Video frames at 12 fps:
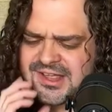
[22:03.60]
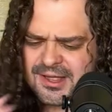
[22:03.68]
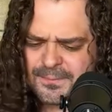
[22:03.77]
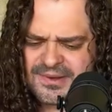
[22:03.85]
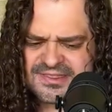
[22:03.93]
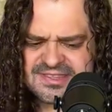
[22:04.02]

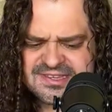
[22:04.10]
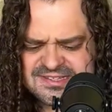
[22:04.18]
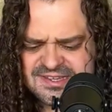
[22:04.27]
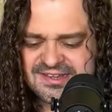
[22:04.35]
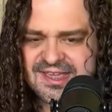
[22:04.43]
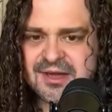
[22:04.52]
But
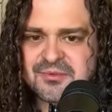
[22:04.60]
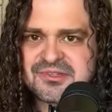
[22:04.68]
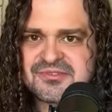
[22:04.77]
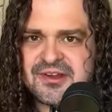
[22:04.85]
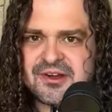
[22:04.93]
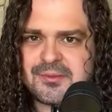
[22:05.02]
this account
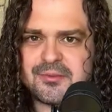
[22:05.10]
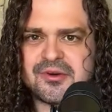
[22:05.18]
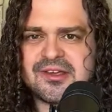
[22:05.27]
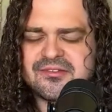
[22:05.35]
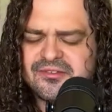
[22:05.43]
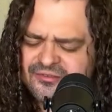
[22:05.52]
was very
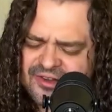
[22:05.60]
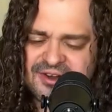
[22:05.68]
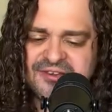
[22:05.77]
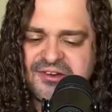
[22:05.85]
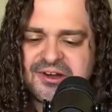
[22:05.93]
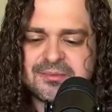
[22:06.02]
brief,
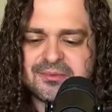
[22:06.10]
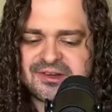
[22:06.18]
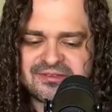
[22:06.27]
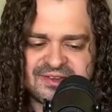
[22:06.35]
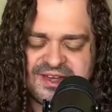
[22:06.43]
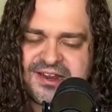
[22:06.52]
very, very
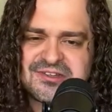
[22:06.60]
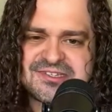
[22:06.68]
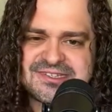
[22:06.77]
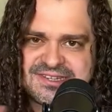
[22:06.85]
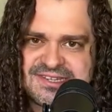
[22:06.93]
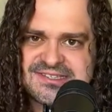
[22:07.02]
brief. It kind of
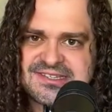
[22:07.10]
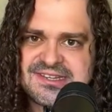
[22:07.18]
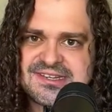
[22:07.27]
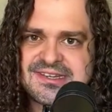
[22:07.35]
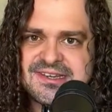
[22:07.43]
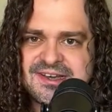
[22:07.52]
just
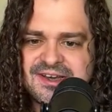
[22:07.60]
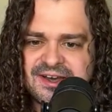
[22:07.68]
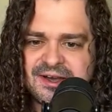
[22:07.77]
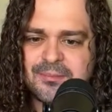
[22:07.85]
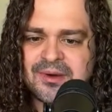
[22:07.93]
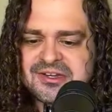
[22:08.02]
listed
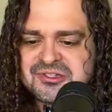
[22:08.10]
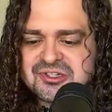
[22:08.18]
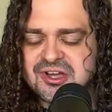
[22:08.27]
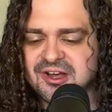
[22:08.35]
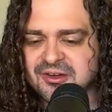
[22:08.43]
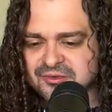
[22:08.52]
a bunch
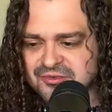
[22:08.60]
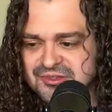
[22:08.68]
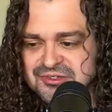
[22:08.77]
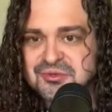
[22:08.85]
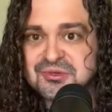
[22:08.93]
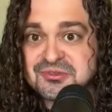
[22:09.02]
of
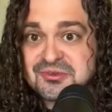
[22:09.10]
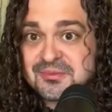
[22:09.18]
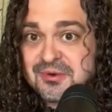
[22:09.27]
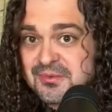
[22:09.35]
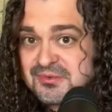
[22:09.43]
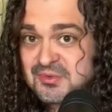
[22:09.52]
sorcerer
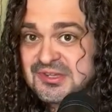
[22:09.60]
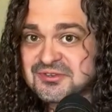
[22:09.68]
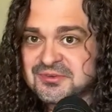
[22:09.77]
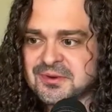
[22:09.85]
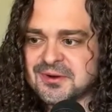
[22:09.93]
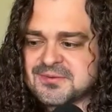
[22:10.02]
popes,
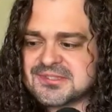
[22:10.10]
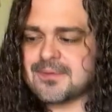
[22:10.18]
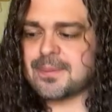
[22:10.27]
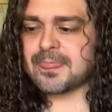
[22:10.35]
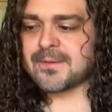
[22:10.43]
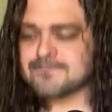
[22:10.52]
wizard popes.
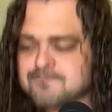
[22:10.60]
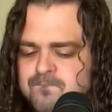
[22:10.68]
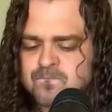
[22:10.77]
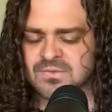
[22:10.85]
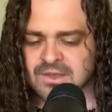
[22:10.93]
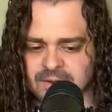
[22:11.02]

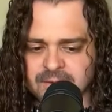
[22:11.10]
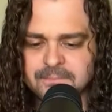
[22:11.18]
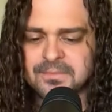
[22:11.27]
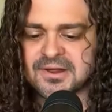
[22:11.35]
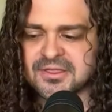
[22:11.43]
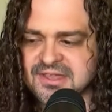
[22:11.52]

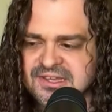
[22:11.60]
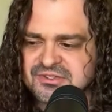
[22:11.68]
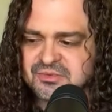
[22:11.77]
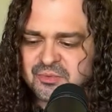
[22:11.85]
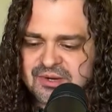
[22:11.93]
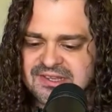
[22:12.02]
But things
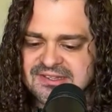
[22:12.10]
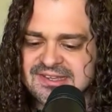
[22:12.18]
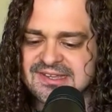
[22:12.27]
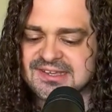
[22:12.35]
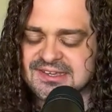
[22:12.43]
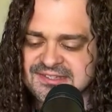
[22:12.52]

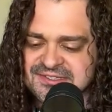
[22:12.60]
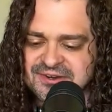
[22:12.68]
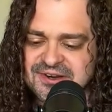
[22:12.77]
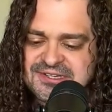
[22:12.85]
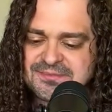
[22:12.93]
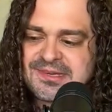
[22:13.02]
really
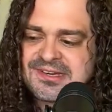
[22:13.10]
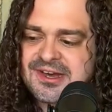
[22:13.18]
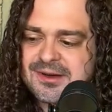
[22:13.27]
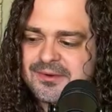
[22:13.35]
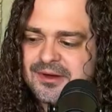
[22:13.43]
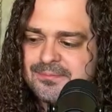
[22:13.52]
started to pick
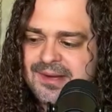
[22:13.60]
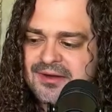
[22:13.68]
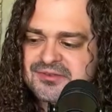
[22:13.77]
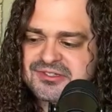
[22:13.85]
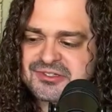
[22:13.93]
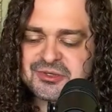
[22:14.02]
up
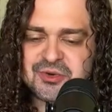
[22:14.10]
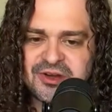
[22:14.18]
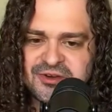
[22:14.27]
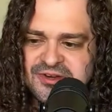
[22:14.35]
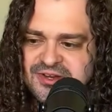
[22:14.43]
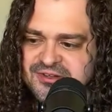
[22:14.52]
about
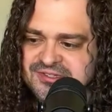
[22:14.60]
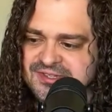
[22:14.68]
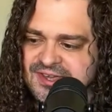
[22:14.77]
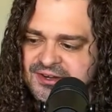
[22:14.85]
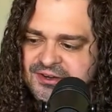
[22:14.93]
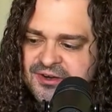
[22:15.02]
200 years
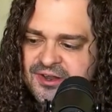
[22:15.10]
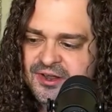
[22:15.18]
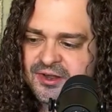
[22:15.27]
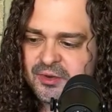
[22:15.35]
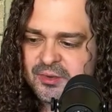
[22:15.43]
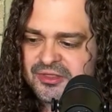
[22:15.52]
later
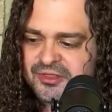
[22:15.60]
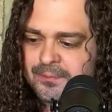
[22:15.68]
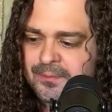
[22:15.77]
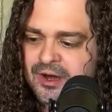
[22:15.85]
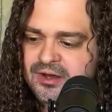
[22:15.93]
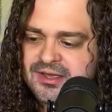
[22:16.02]
with the
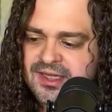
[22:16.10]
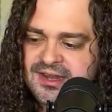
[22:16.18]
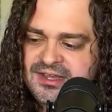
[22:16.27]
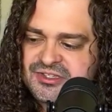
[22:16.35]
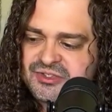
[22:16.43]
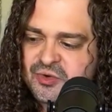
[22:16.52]
monk
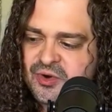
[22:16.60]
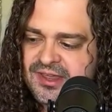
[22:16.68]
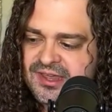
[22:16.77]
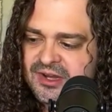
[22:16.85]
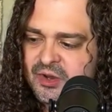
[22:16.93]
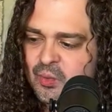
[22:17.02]
and
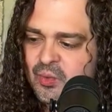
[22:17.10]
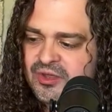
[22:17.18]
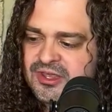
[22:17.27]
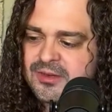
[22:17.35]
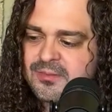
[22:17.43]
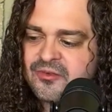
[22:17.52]
historian
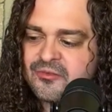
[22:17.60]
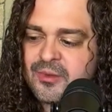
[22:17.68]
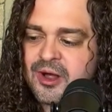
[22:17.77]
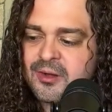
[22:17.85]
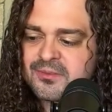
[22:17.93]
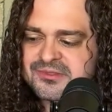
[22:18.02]
William of
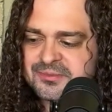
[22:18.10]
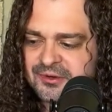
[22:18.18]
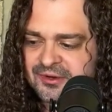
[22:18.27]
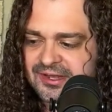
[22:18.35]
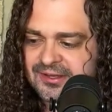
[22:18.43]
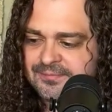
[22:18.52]

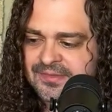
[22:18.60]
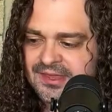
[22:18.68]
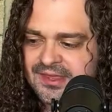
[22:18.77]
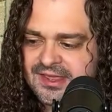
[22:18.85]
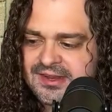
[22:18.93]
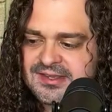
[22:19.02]
Malmesbury
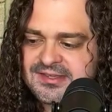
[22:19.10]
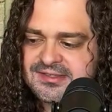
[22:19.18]
in his